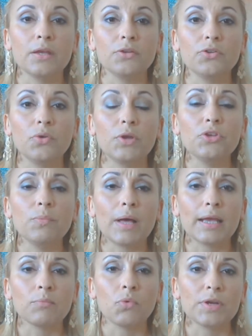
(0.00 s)
when you're
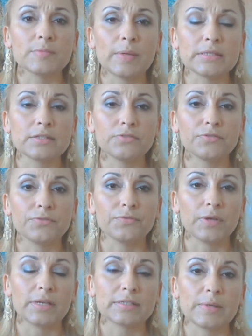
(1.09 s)
buying more expensive
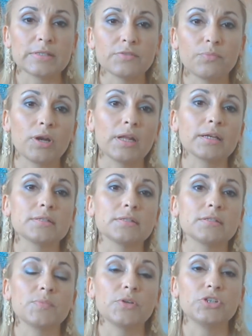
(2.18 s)
products,
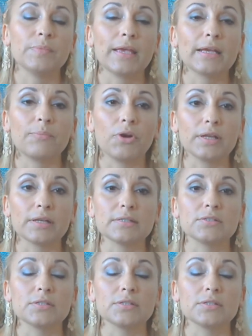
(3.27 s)
especially makeup products,